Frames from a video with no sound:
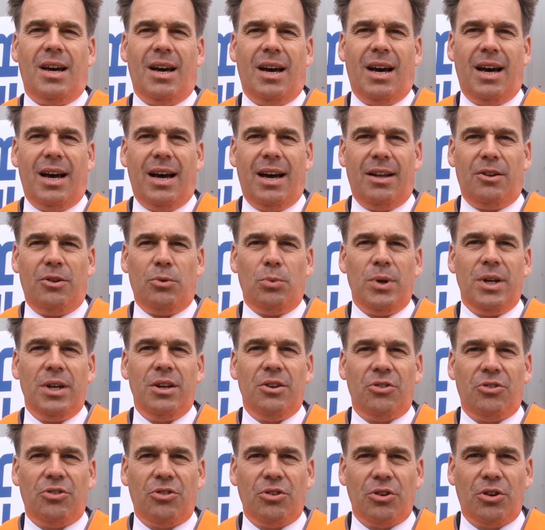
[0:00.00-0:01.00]
And
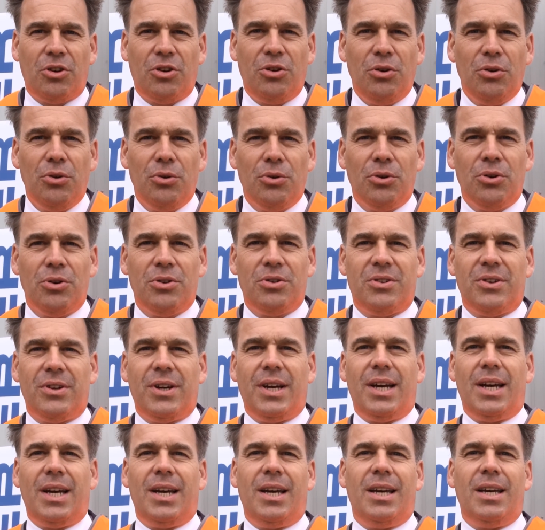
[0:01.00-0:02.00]
we secured
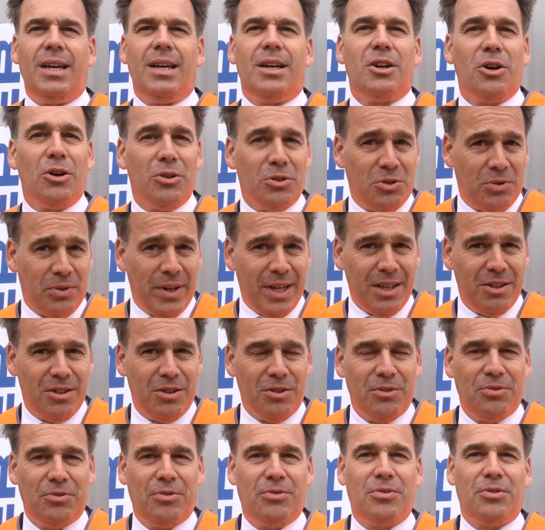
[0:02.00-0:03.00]
a contract
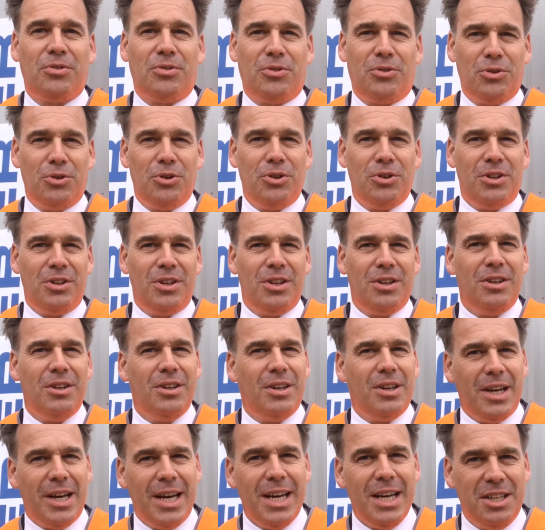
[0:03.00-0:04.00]
of
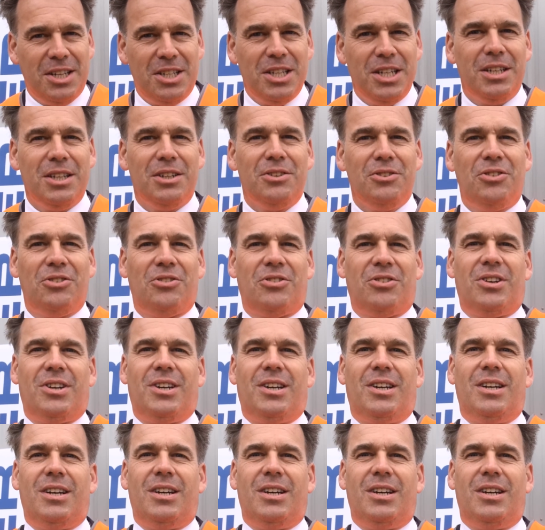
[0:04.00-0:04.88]
38 years